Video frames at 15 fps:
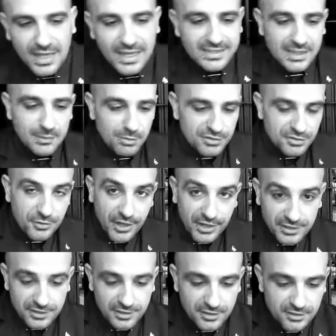And double strain
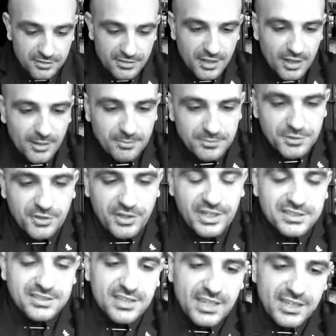until,
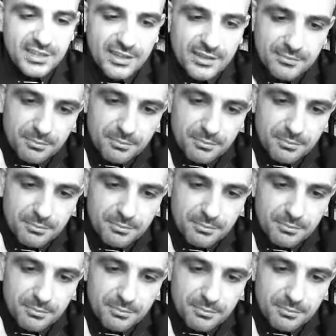inside a